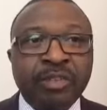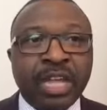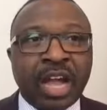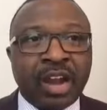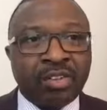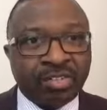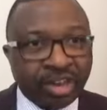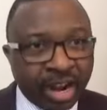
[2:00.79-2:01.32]

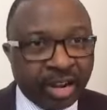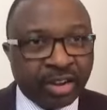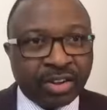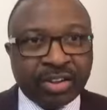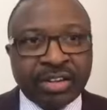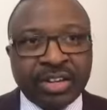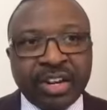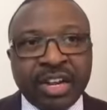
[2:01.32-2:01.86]
and
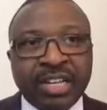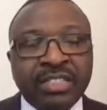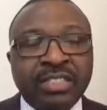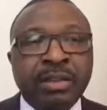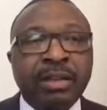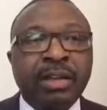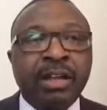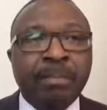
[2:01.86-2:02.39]
recognized
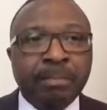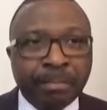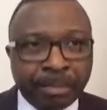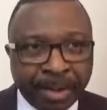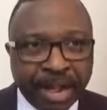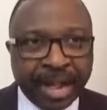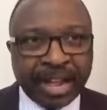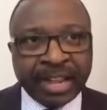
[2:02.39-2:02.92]

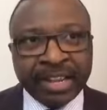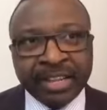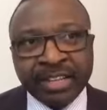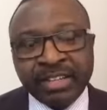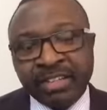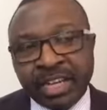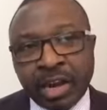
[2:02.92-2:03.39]
by the